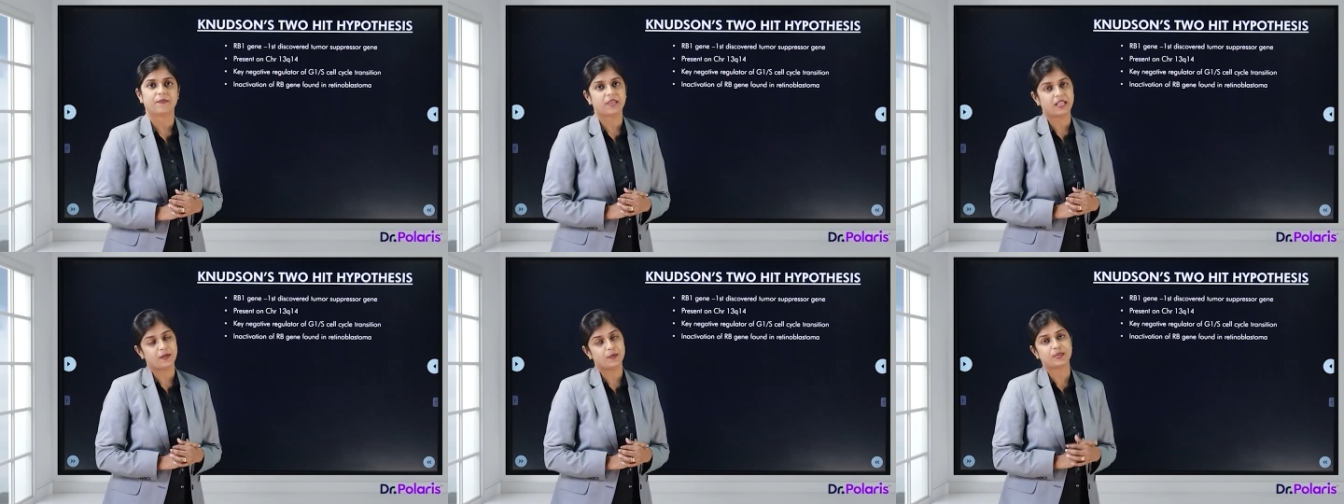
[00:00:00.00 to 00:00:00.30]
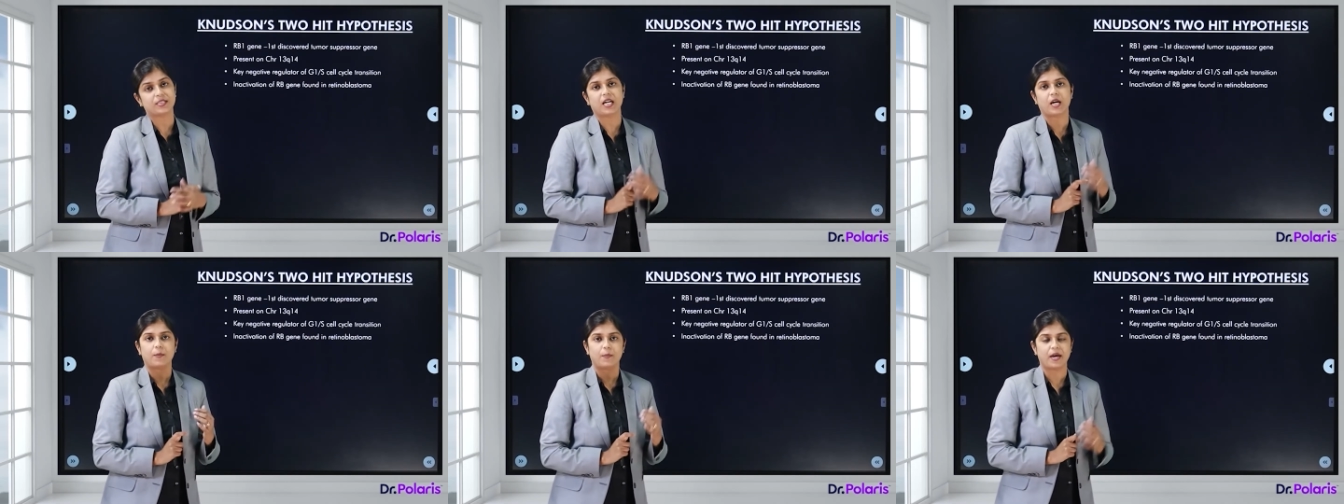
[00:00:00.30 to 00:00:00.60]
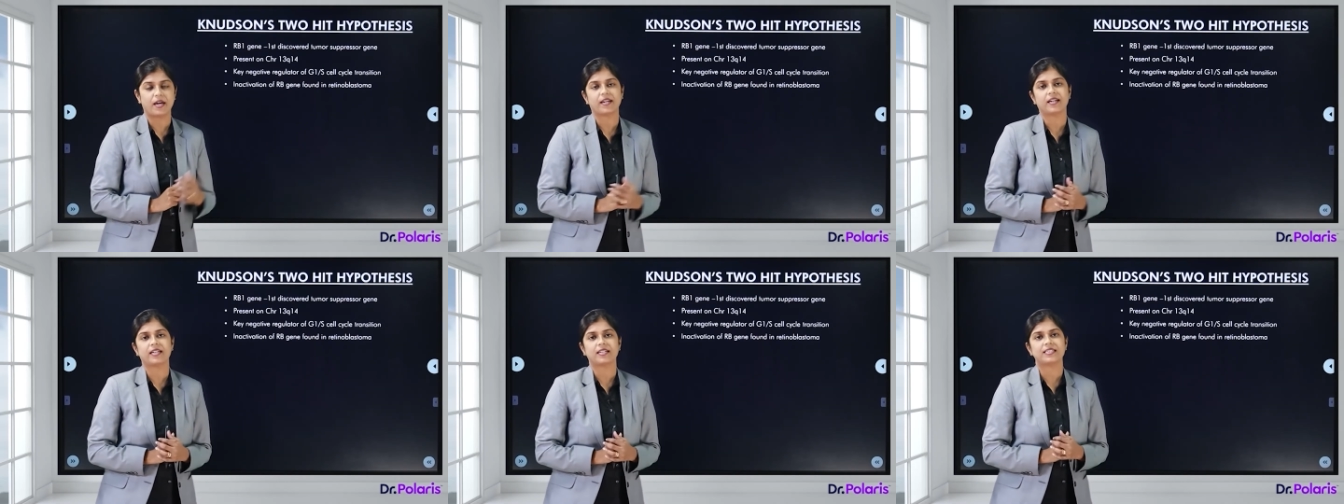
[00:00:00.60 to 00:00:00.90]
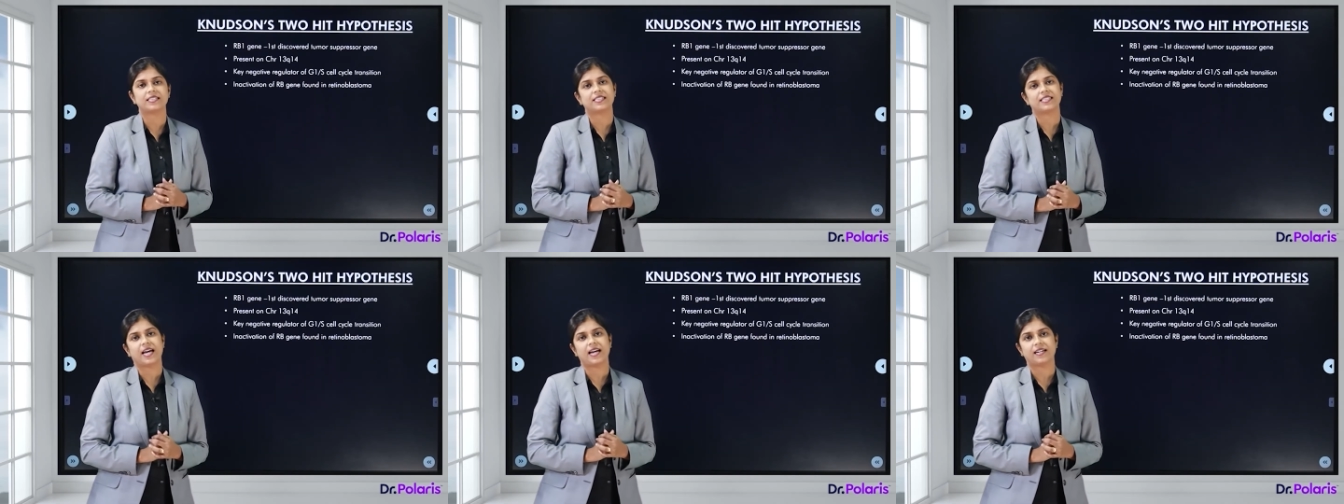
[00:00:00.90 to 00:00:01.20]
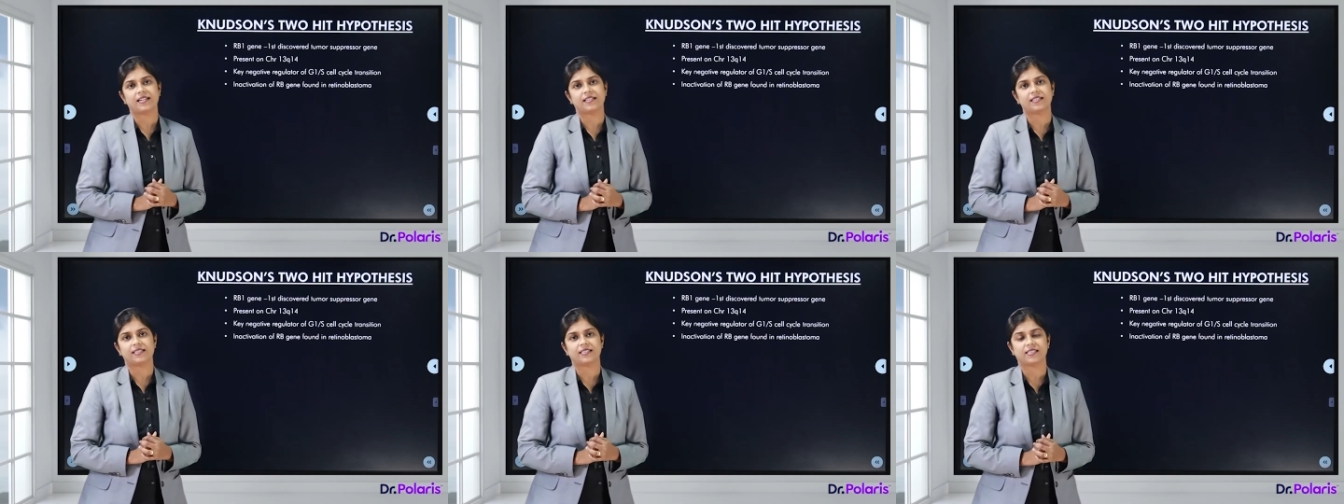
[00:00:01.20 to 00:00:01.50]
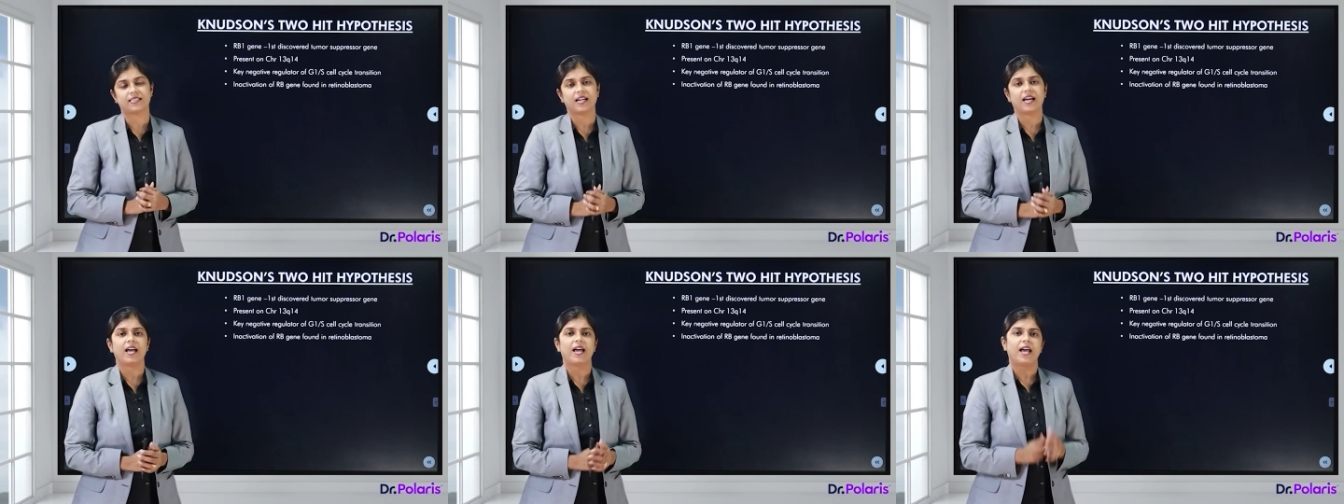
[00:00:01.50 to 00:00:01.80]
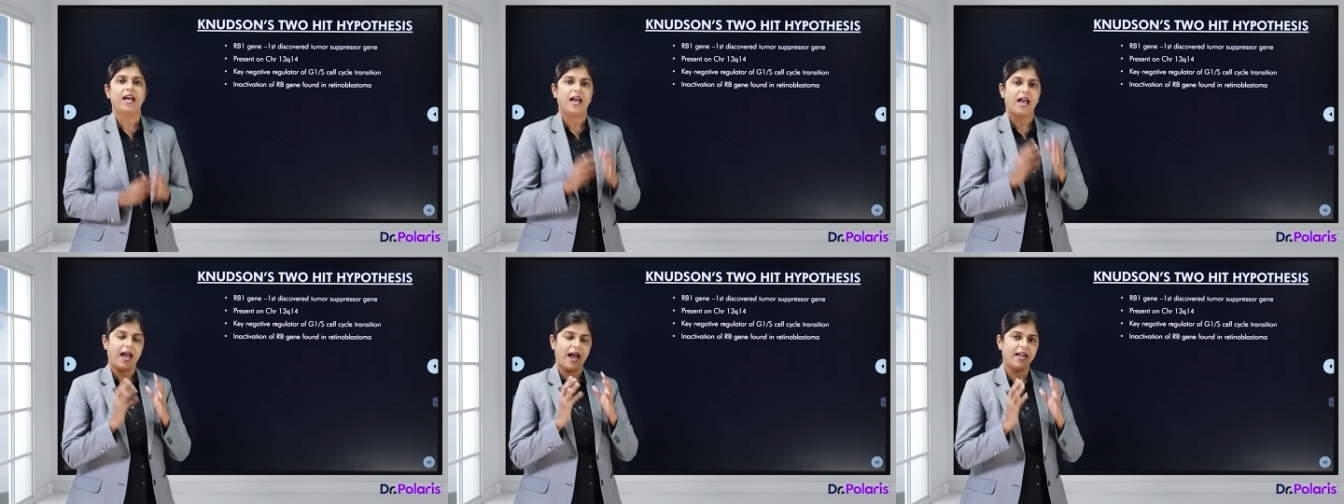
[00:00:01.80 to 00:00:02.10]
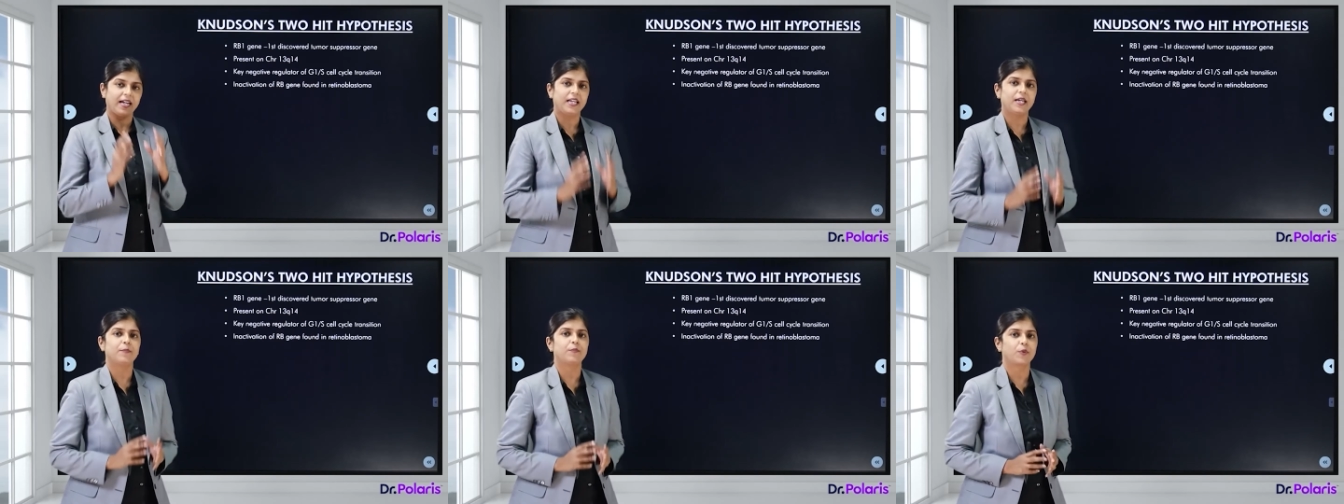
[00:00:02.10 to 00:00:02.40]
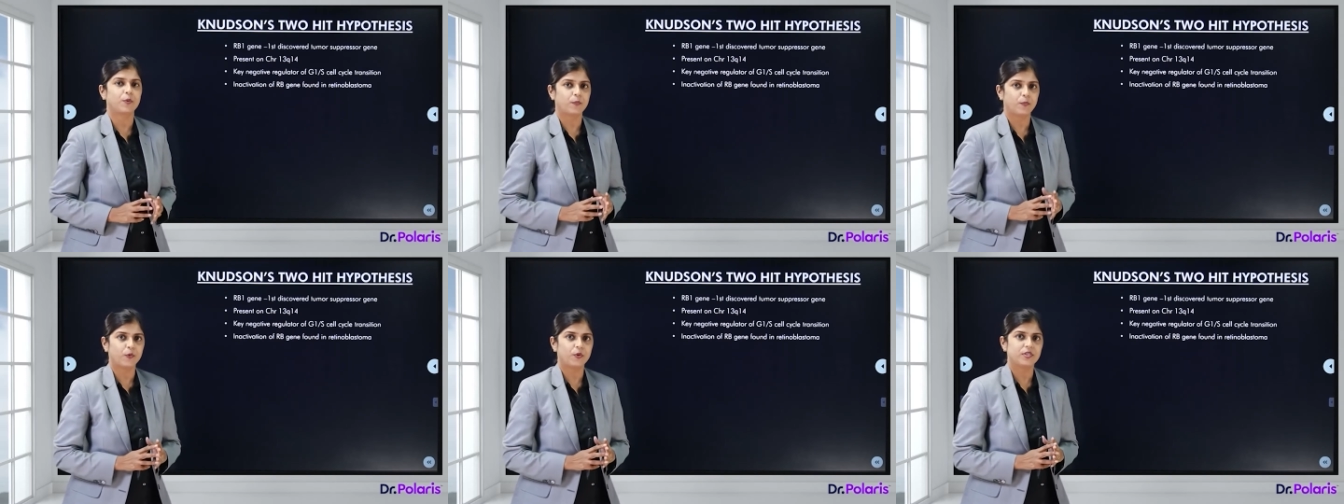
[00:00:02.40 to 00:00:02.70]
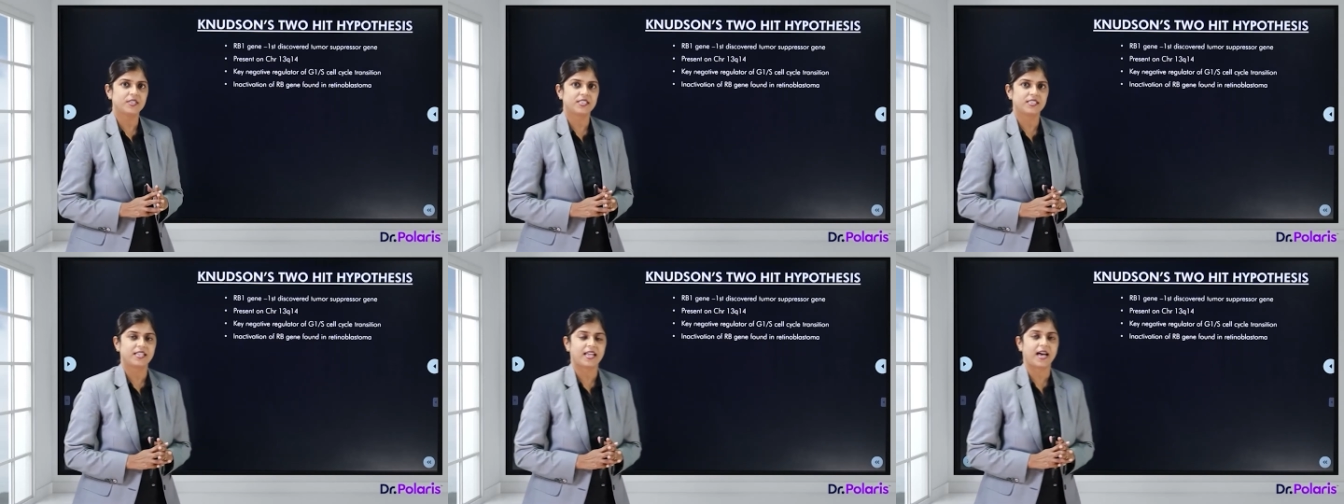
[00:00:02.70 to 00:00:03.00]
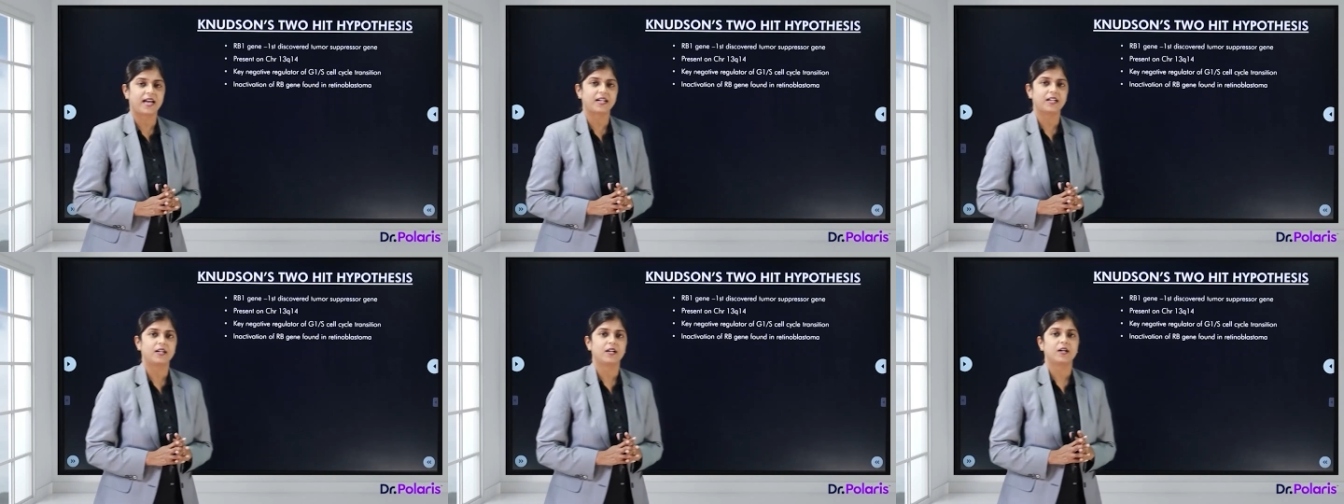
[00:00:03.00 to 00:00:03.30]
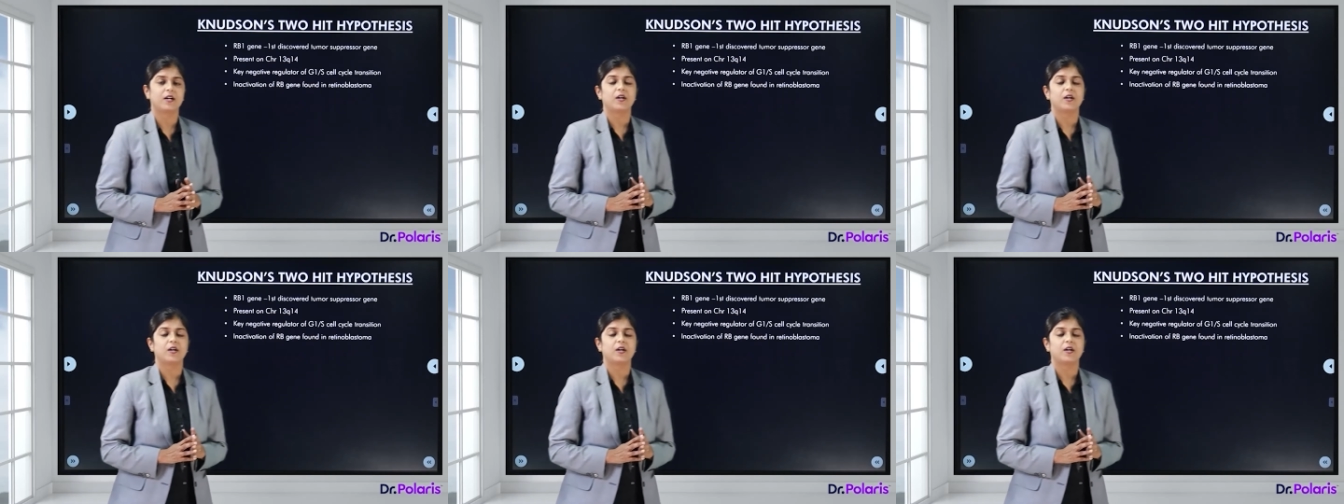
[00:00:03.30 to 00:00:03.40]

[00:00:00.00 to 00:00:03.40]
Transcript: He was an American scientist and he proposed that